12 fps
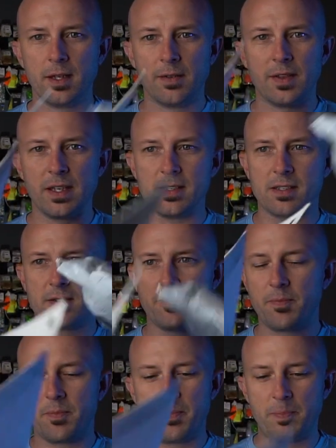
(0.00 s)
these
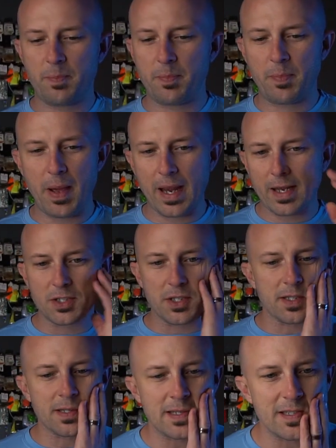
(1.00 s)

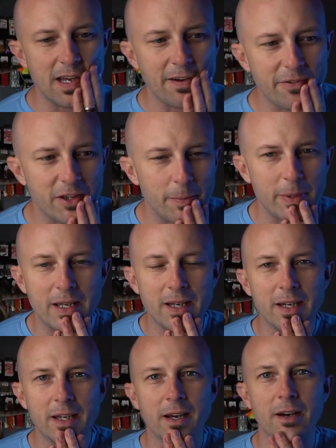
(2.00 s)
packages and stuff at the
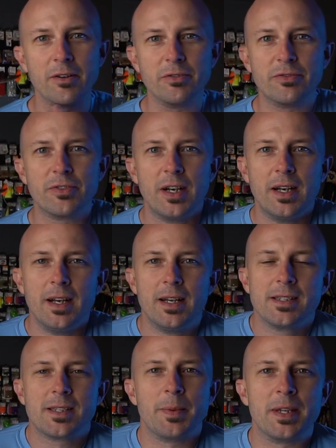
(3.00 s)
beginning of
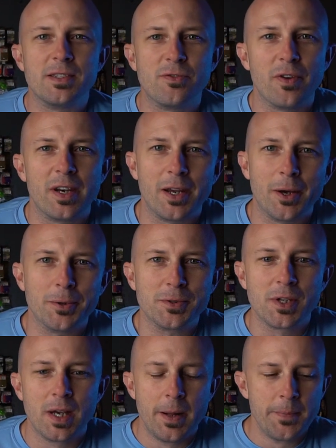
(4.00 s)
some of these
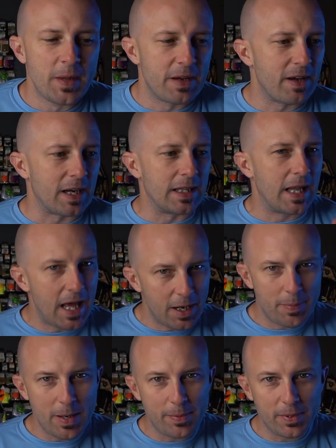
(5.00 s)
videos, I've had a lot
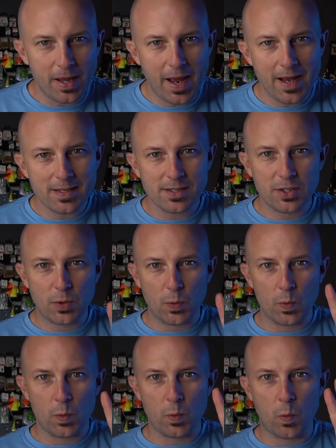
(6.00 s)
of people ask
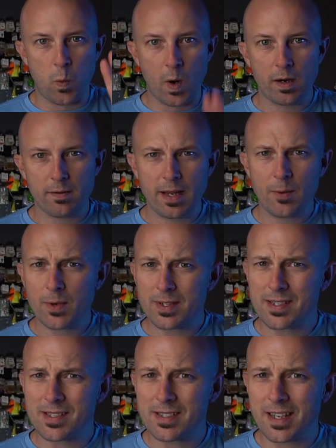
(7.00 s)
where they
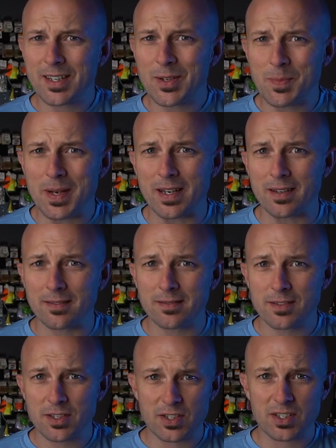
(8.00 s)
would send me
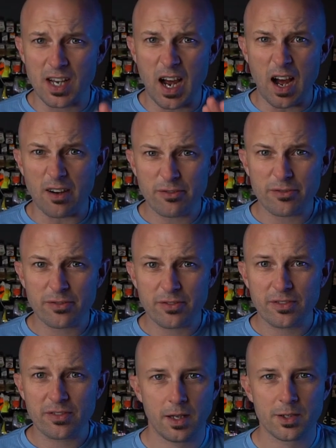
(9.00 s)
stuff.
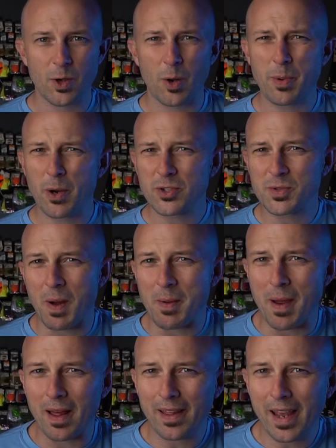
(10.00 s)
So I'll post my
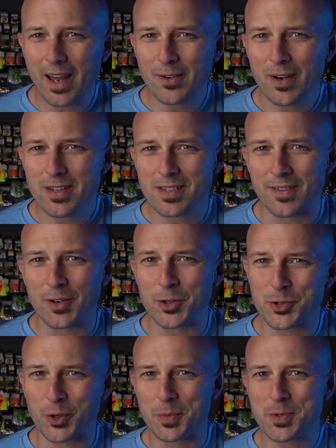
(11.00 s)
mailing address in the
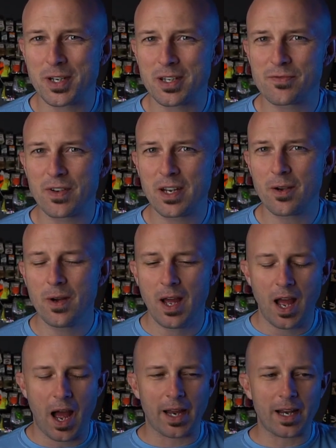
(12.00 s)
description of this video.
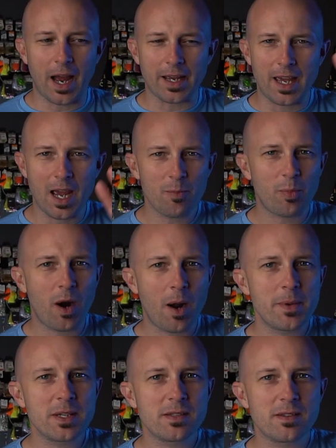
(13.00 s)
I can't
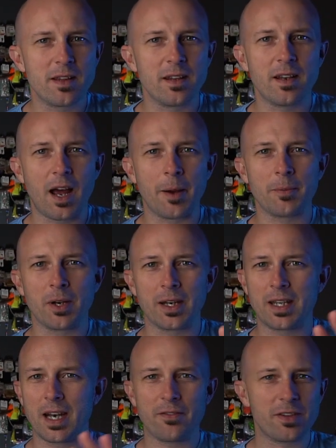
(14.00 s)
promise that I'm gonna
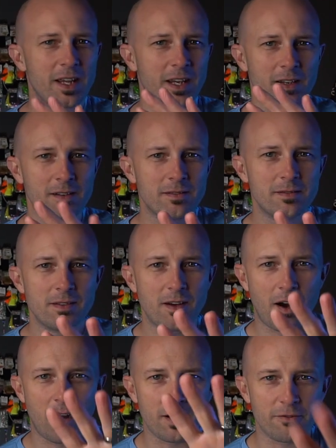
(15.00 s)
get everything
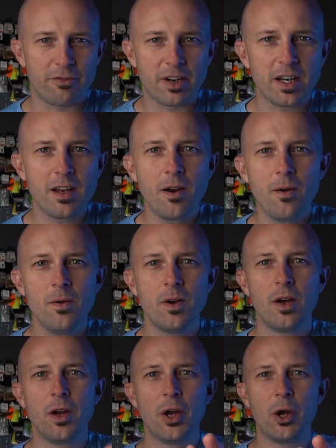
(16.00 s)
on video,
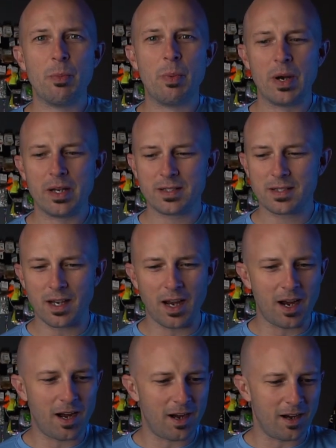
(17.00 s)
but
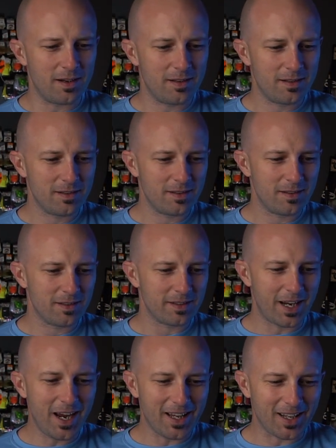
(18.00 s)

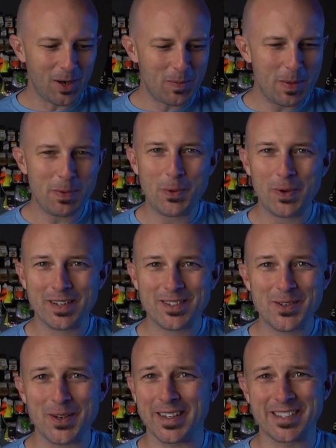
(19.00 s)
yeah, a lot of people want to
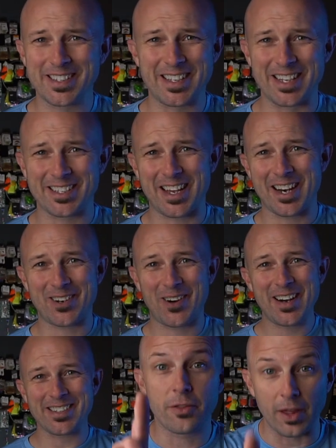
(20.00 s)
do it. It's kind of
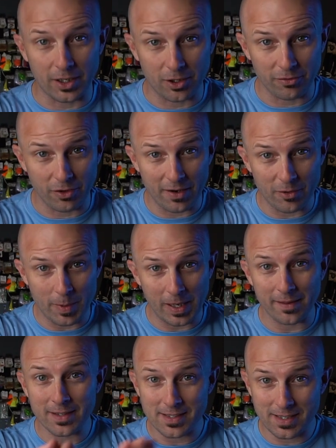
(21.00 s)
crazy. Thank you for everybody
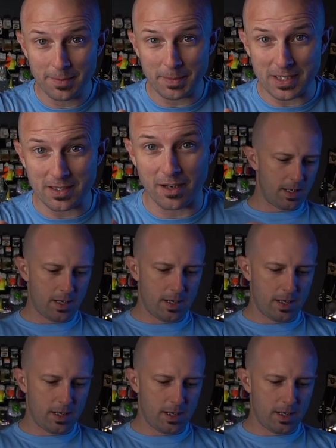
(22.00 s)
that sent me stuff.